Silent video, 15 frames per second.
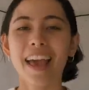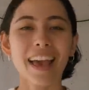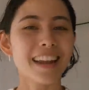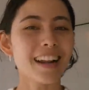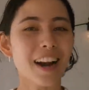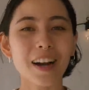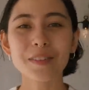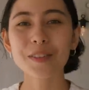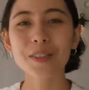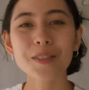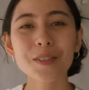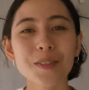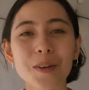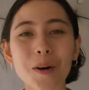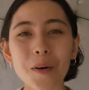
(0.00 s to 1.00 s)
And I'm
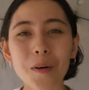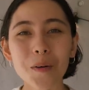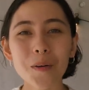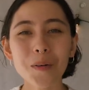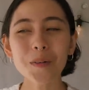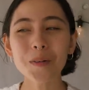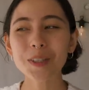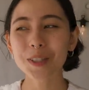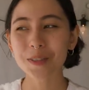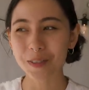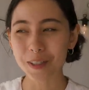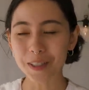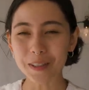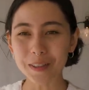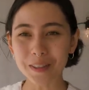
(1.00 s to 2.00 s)
just so
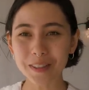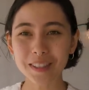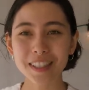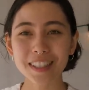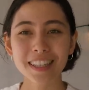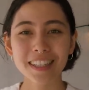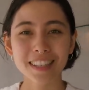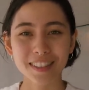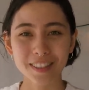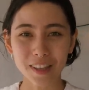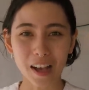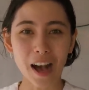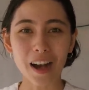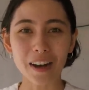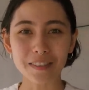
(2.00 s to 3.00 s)
thrilled to
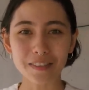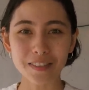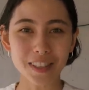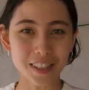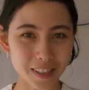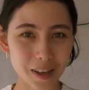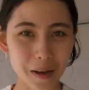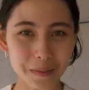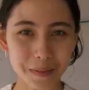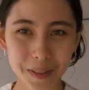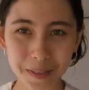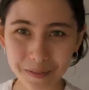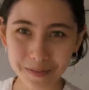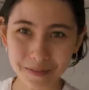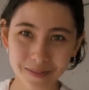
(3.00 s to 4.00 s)
have this up.
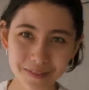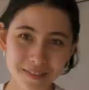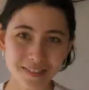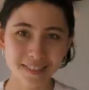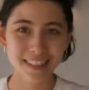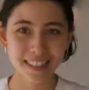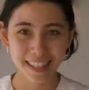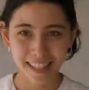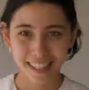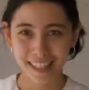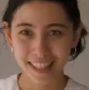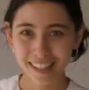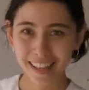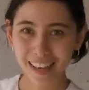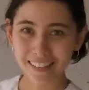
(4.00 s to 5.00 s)

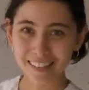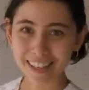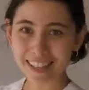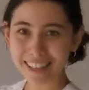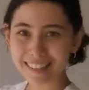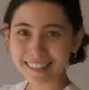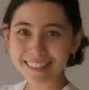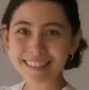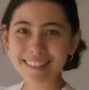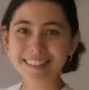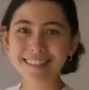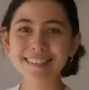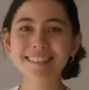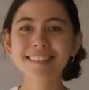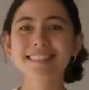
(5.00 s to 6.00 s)
Look how
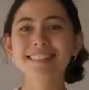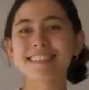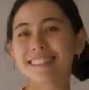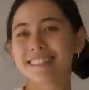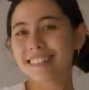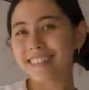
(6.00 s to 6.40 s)
cute!